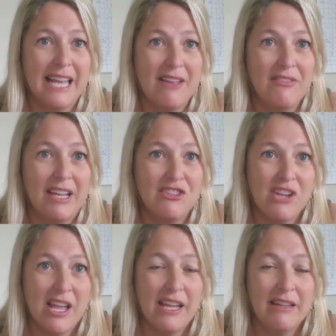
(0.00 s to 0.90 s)

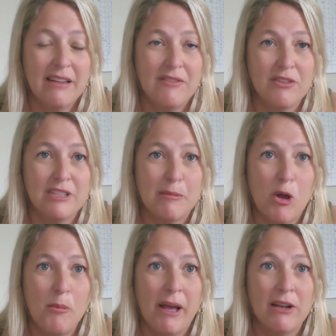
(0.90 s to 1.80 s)
FHA, a first-time
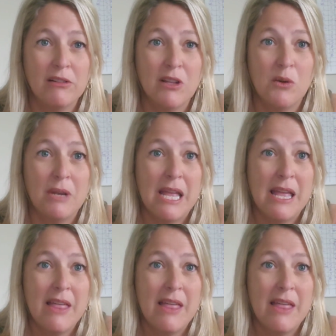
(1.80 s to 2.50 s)
home buyer loan,